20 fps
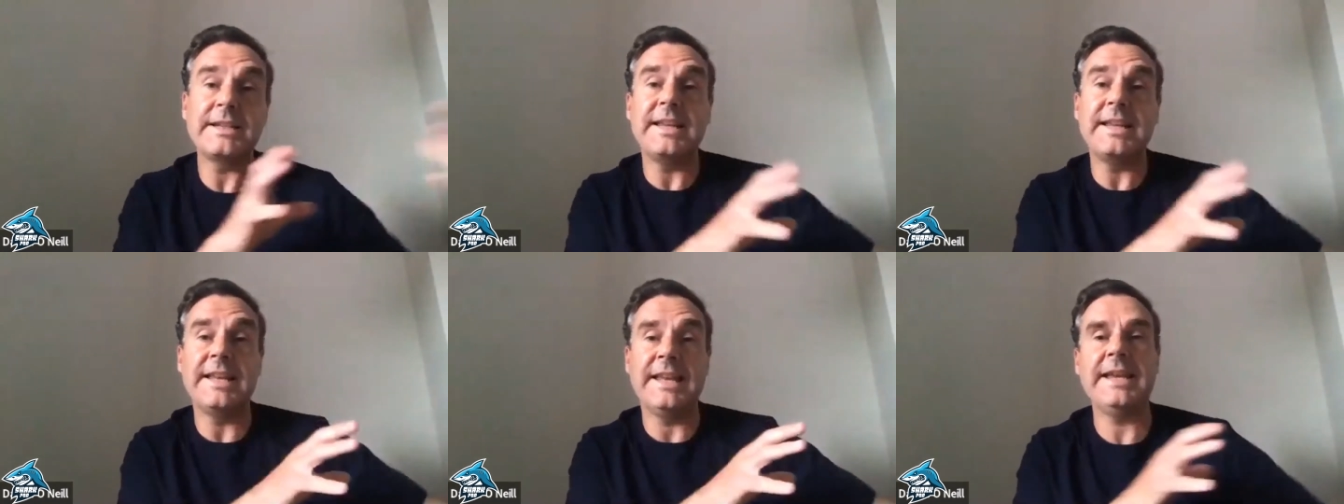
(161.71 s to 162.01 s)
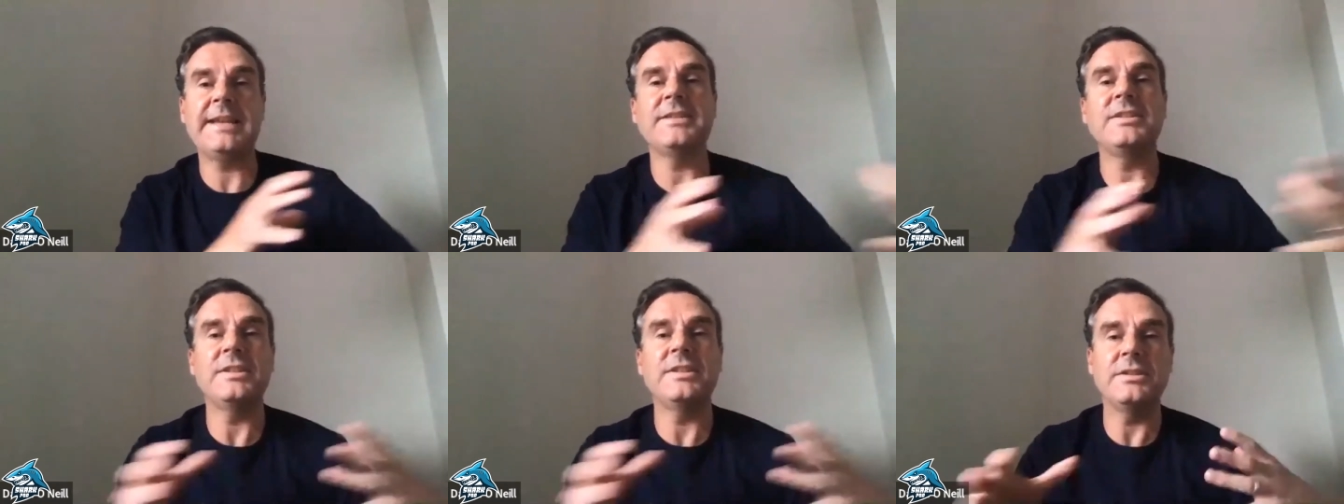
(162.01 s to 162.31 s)

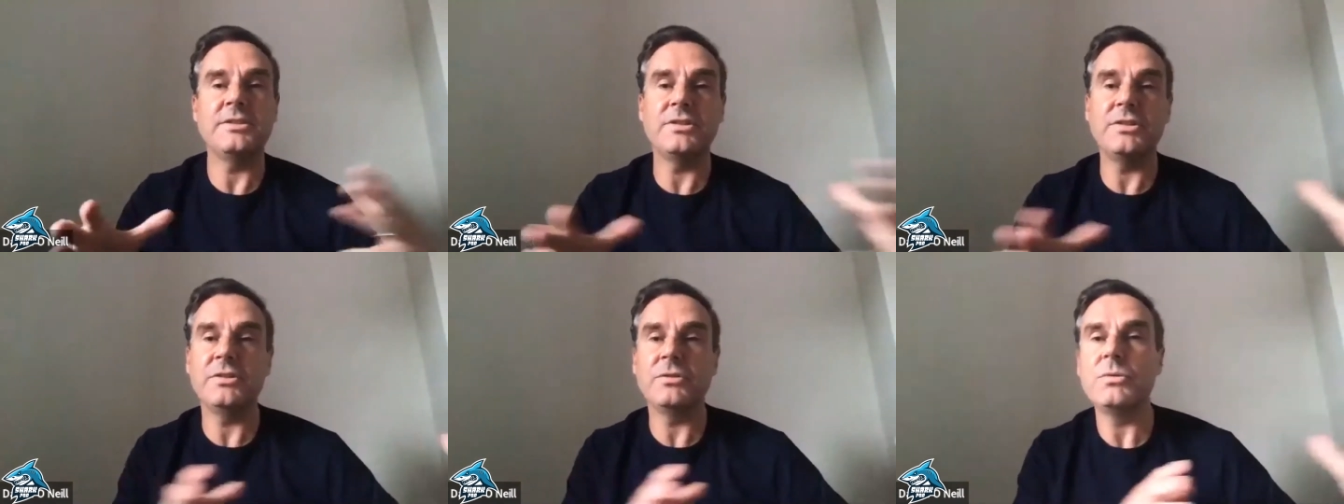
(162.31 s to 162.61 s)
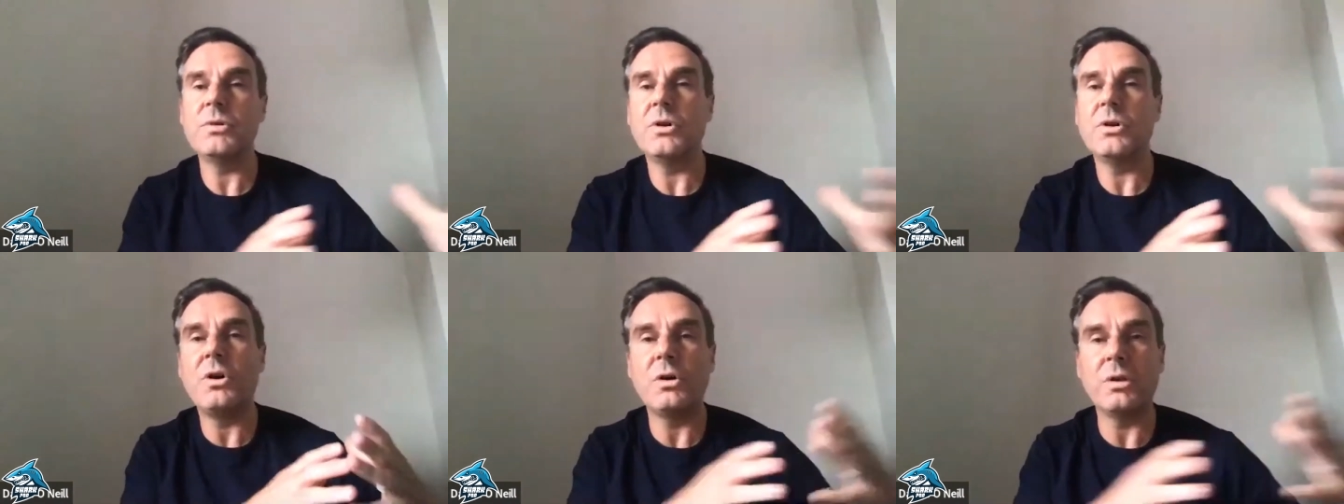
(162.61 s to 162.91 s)
connects into
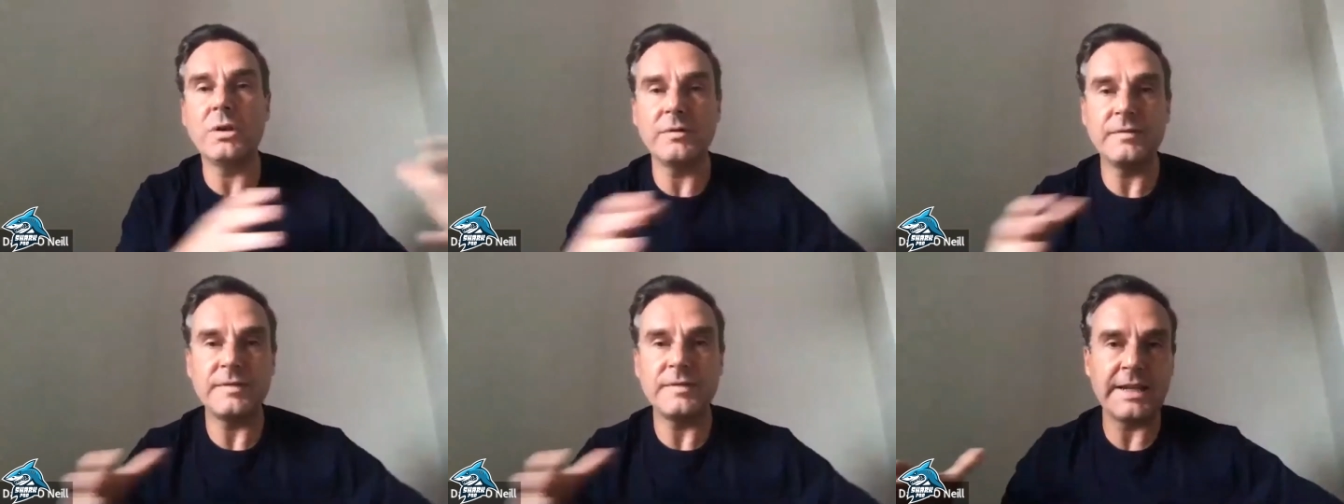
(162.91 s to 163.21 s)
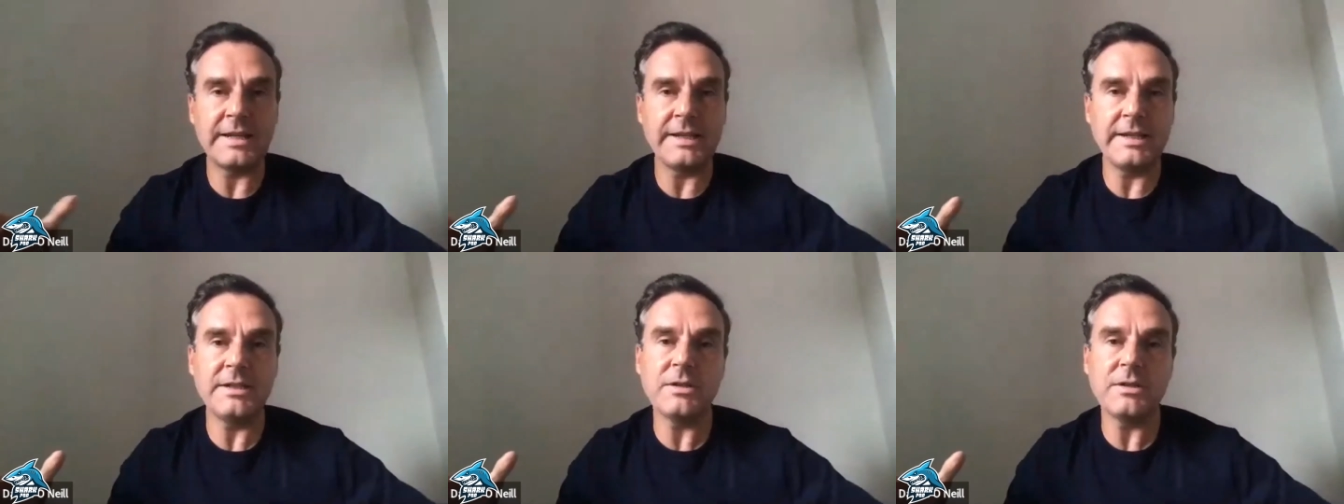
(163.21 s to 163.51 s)
all of that
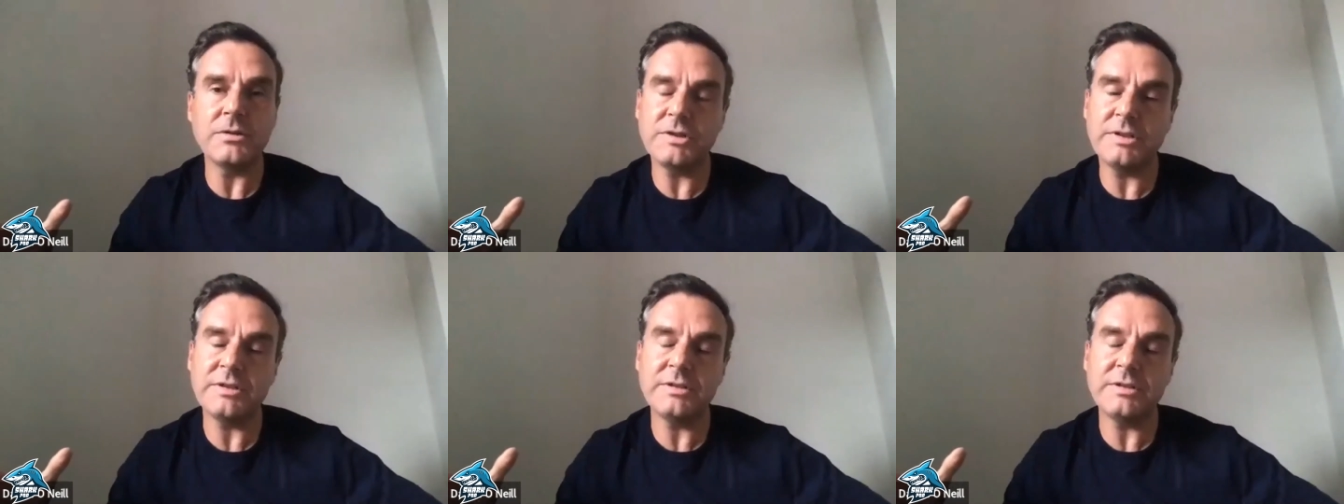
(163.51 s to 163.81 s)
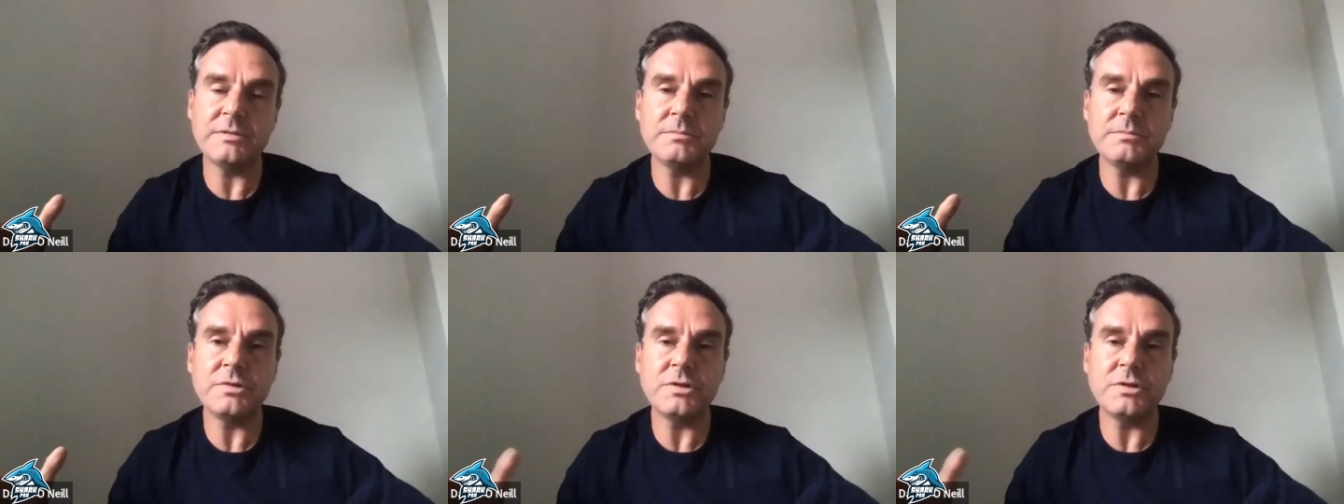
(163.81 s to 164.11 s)

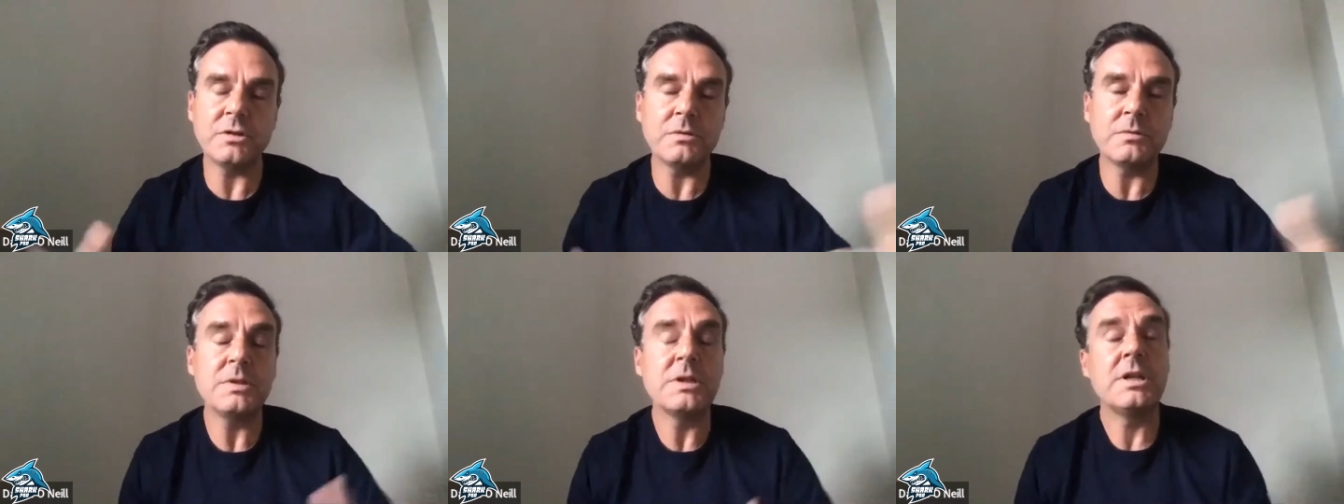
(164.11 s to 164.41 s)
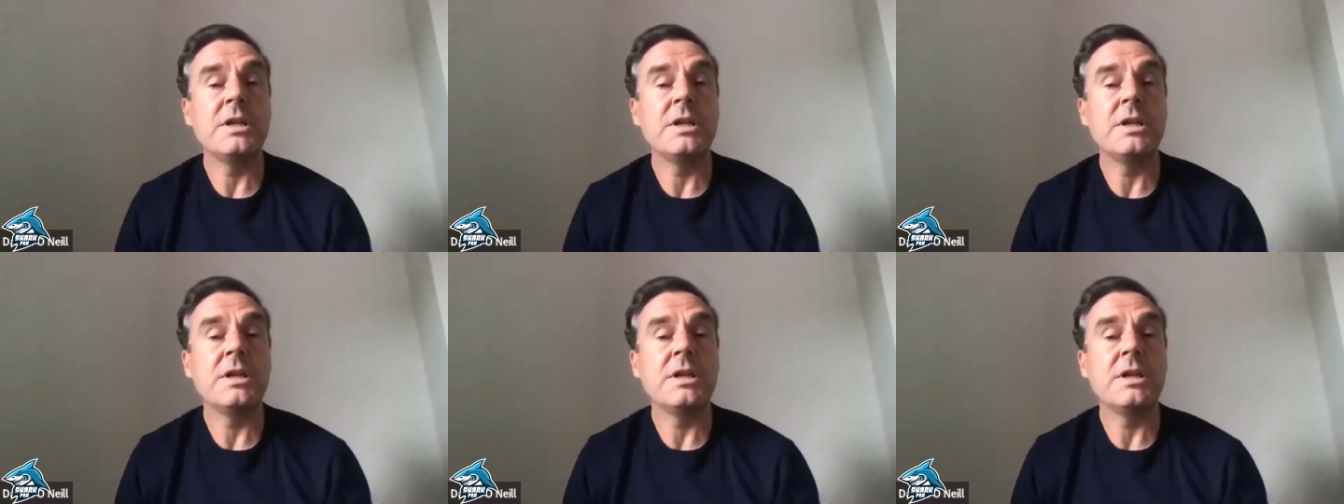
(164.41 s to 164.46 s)
ecosystem. So